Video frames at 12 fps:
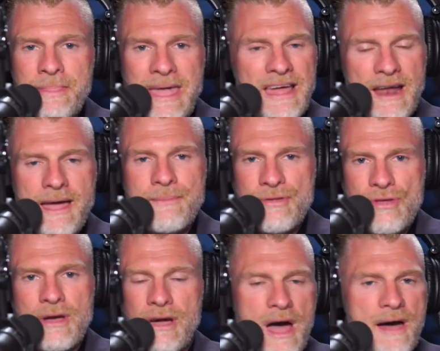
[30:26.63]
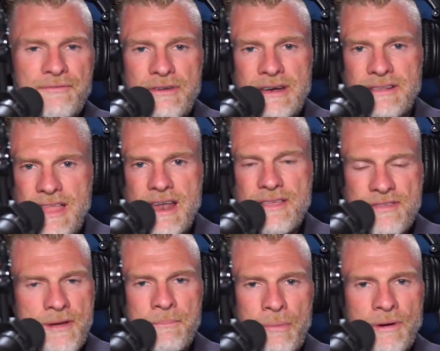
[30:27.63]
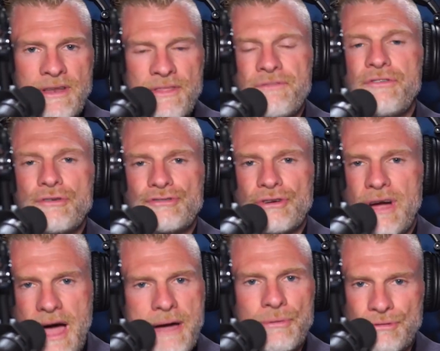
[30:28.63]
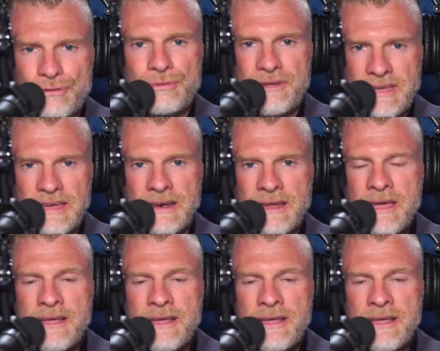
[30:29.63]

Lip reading: and I am so confident that at some point in the future, I will do it again.